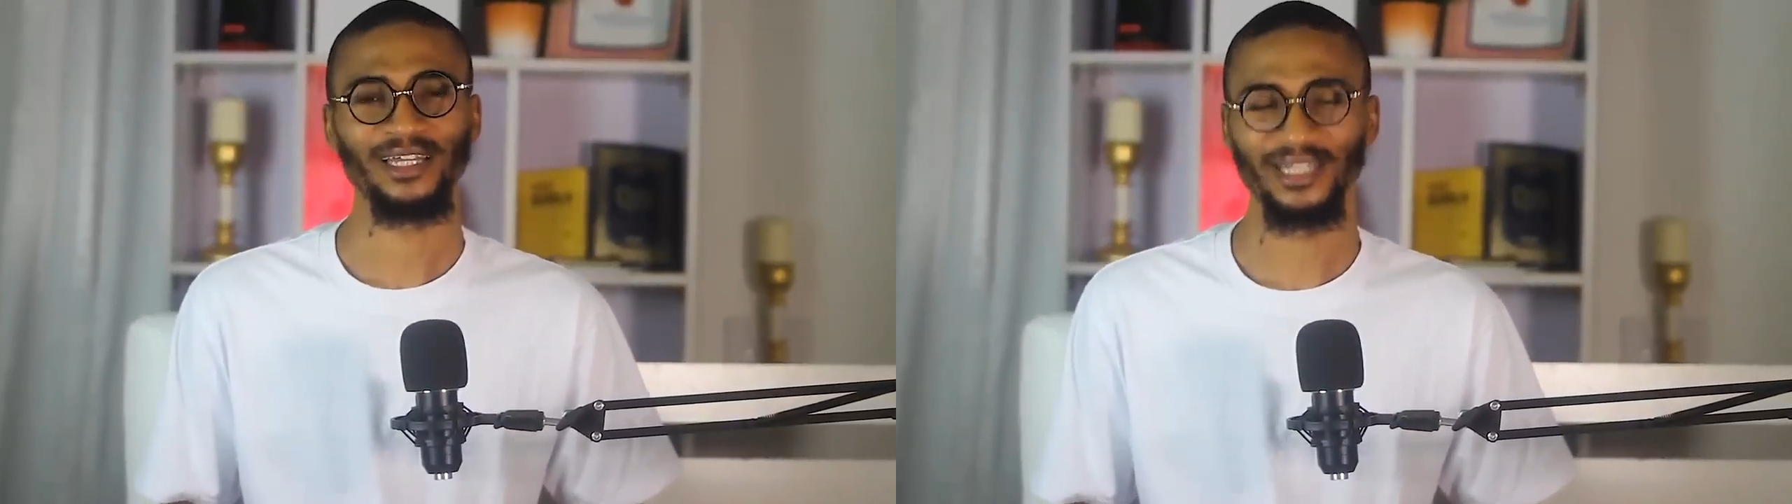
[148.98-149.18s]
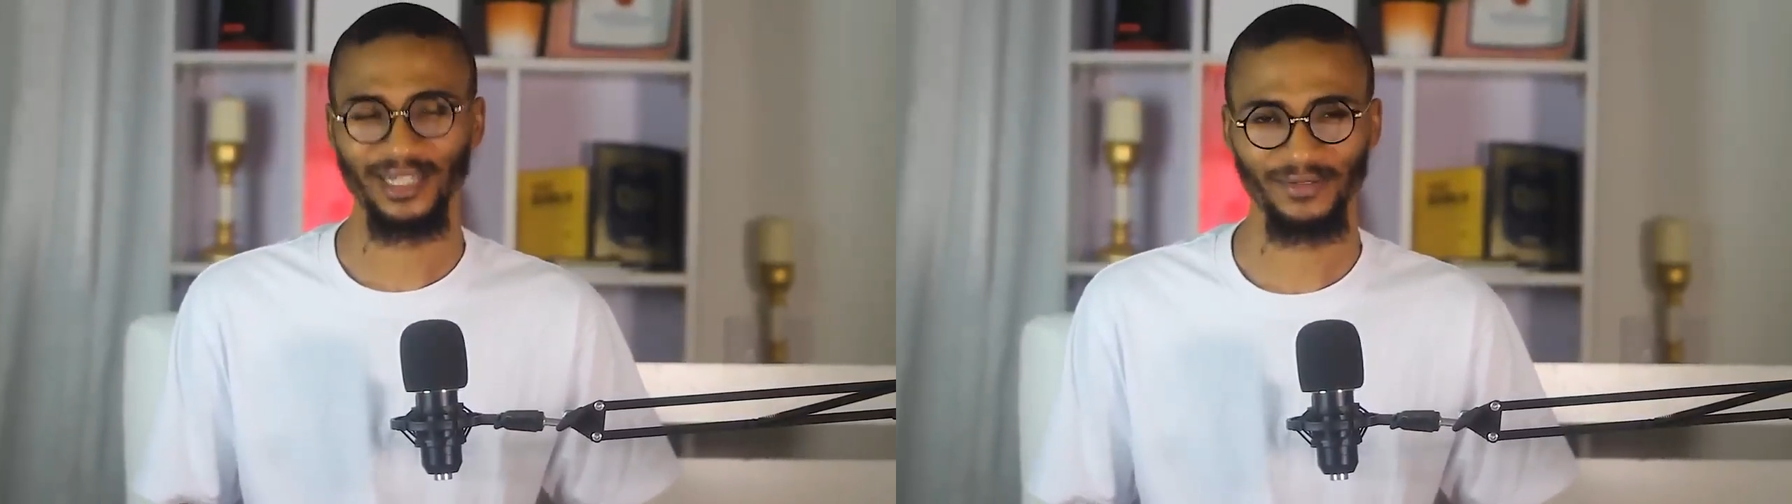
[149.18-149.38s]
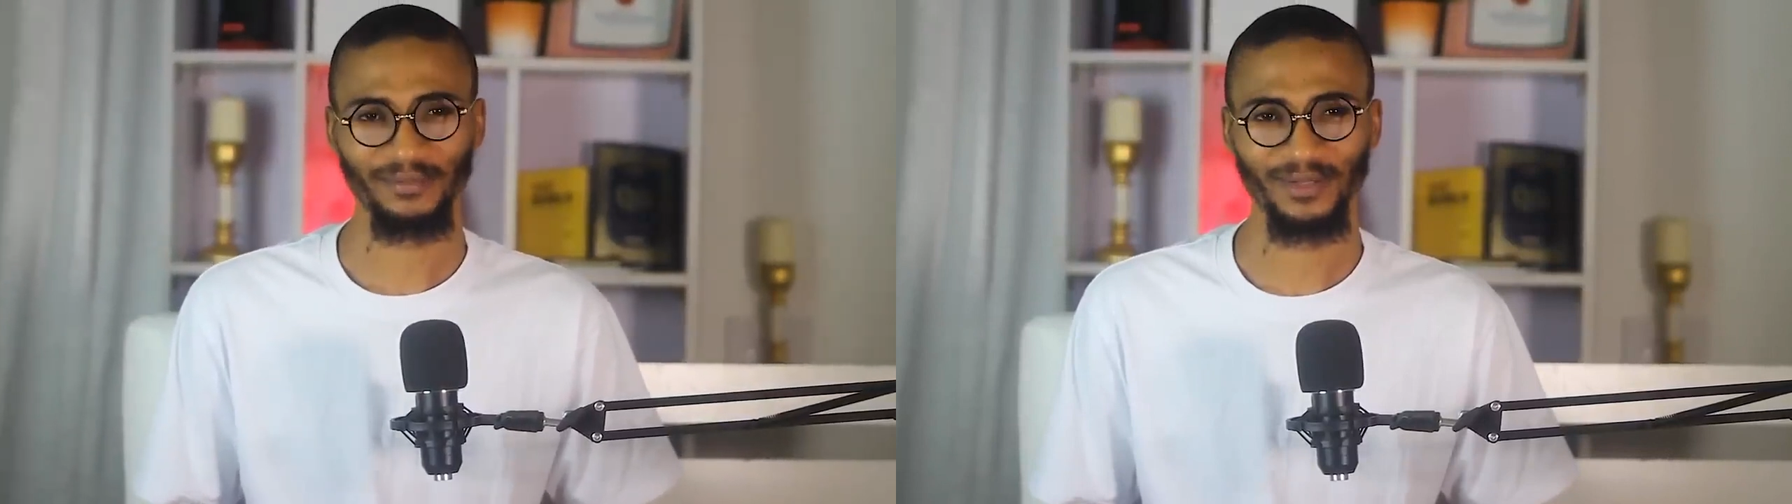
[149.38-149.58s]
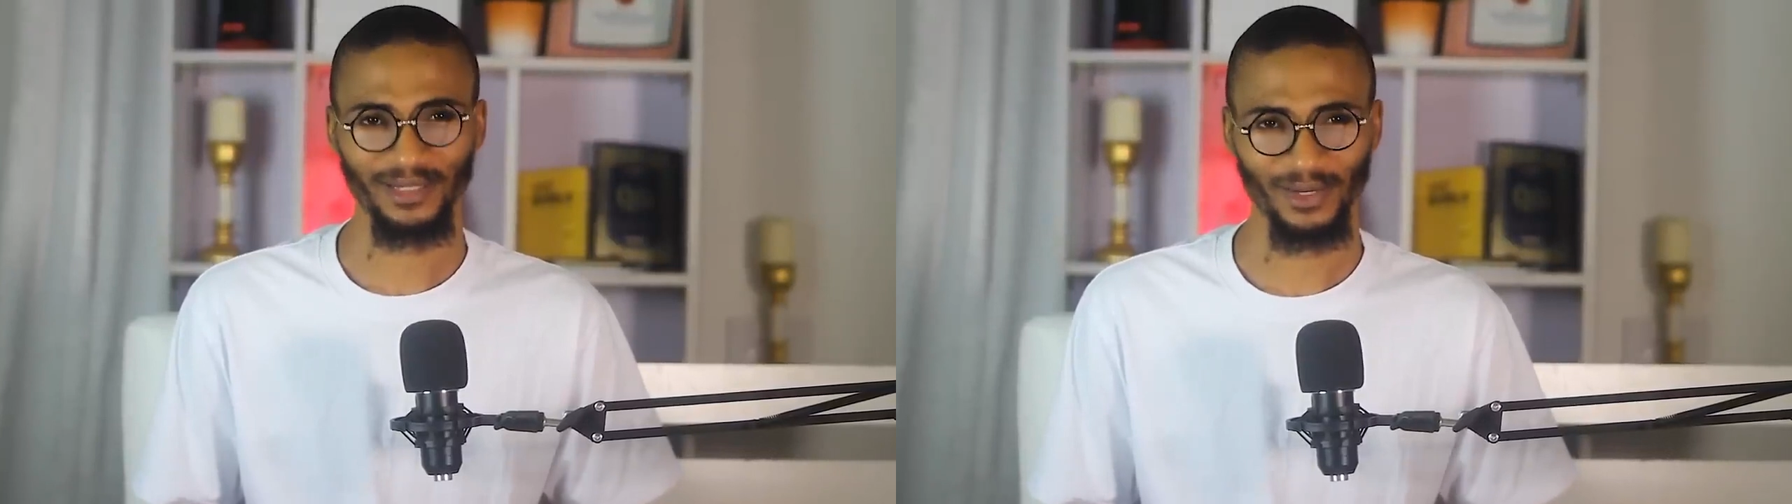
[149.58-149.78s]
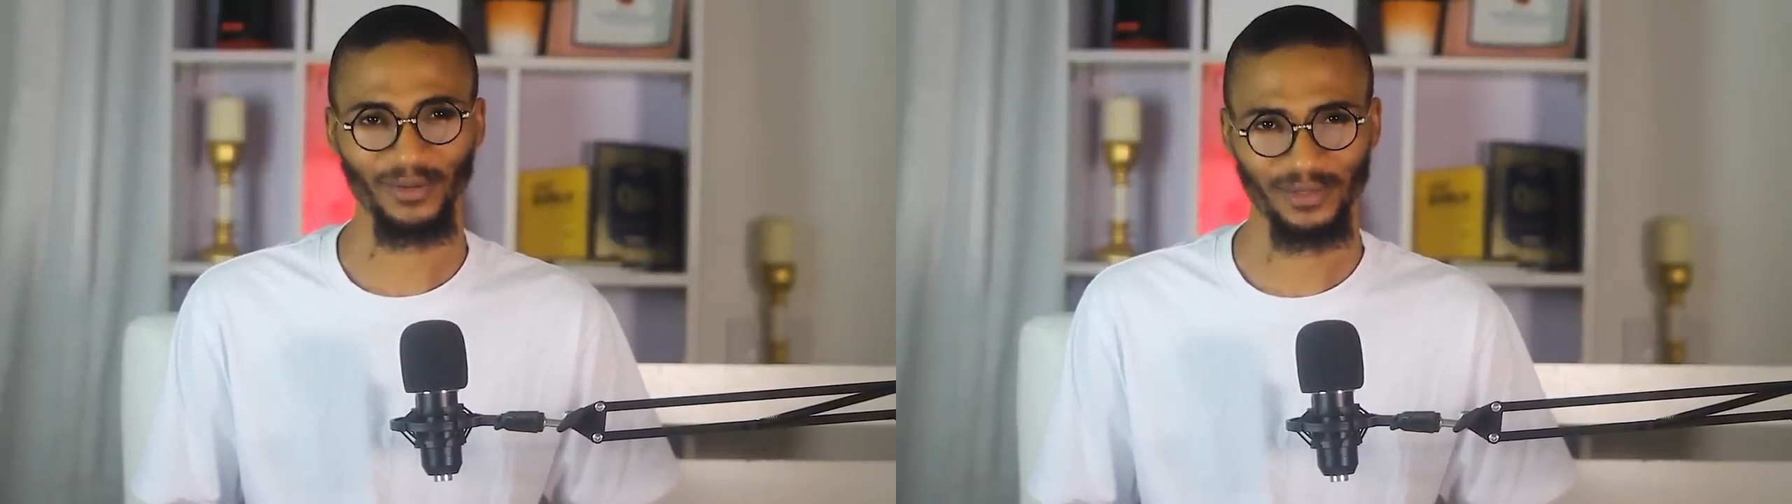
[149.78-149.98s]
he gave up the
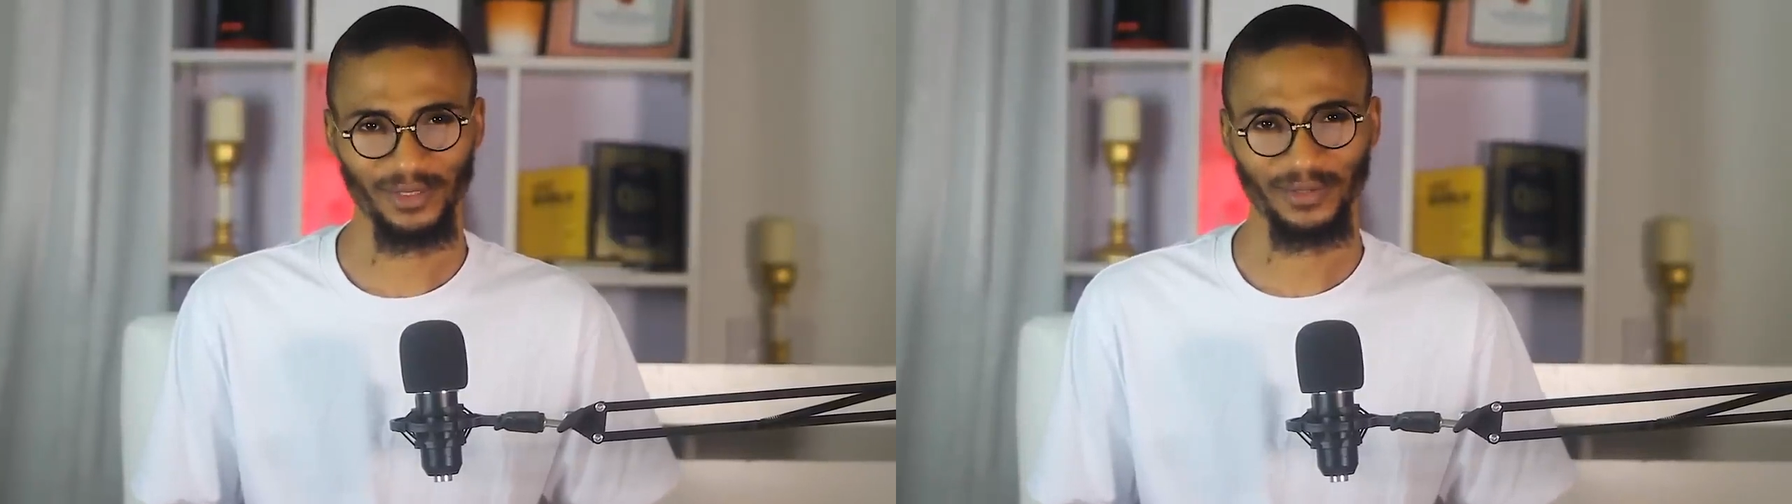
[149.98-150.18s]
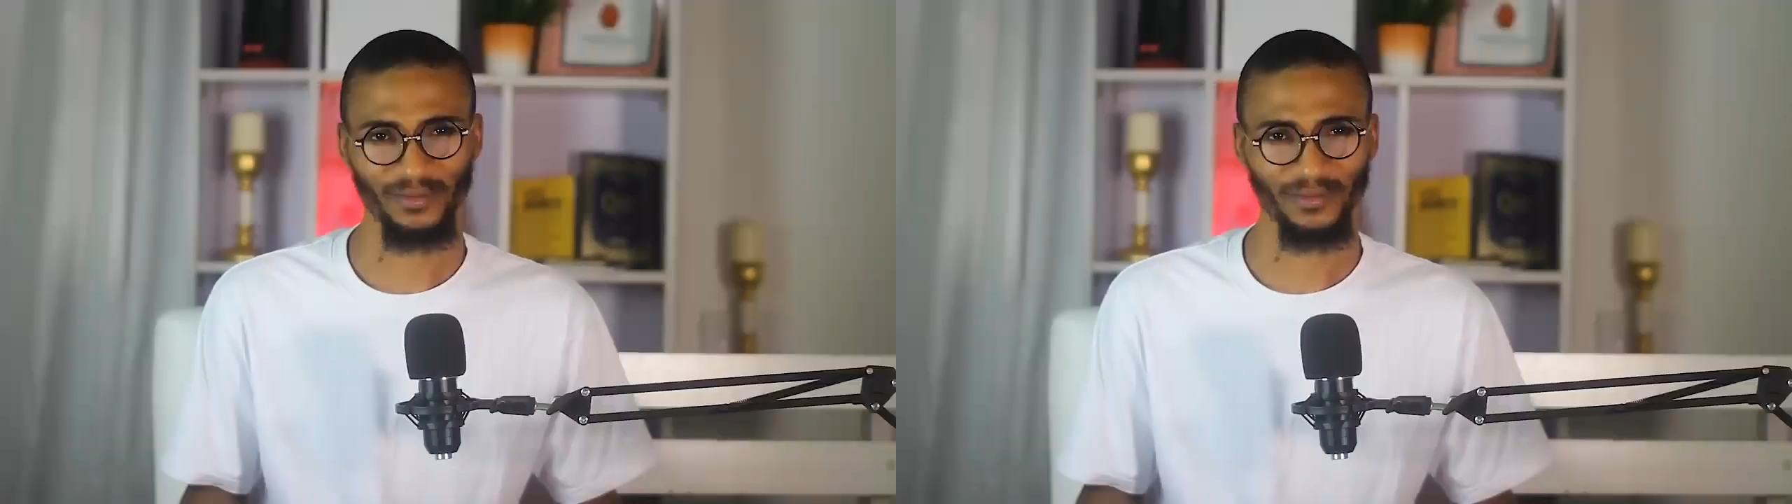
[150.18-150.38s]
ghost.